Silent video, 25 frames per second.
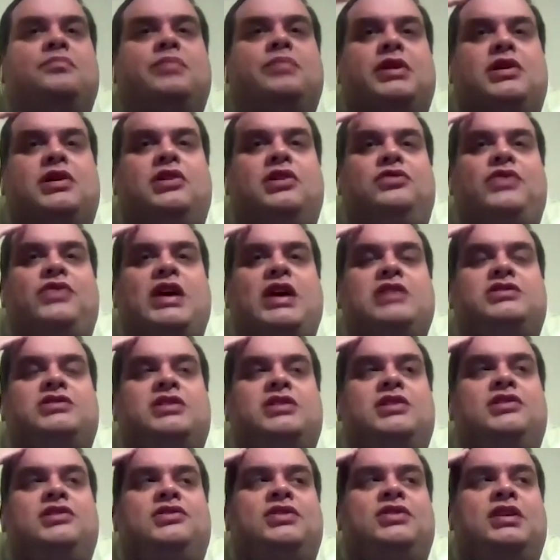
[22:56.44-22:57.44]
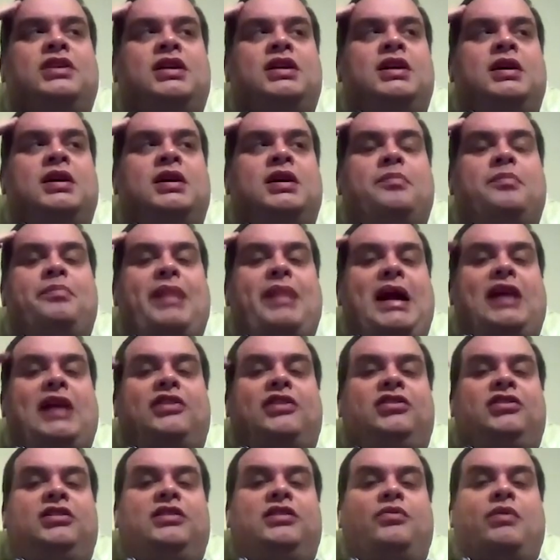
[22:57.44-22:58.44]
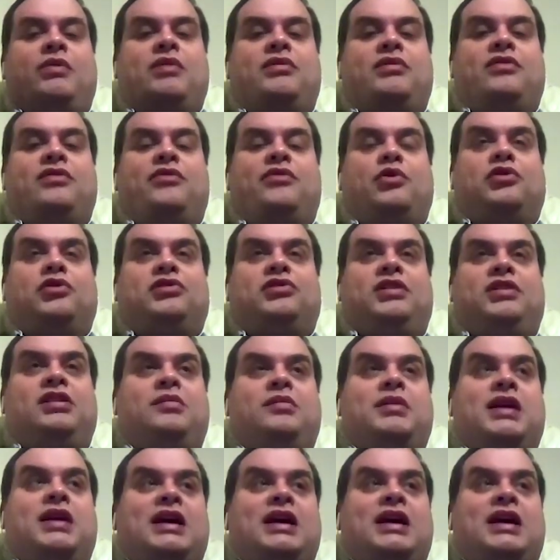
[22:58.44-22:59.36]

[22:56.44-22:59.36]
because the engine's balanced in a different way from a four-cylinder. I mean, a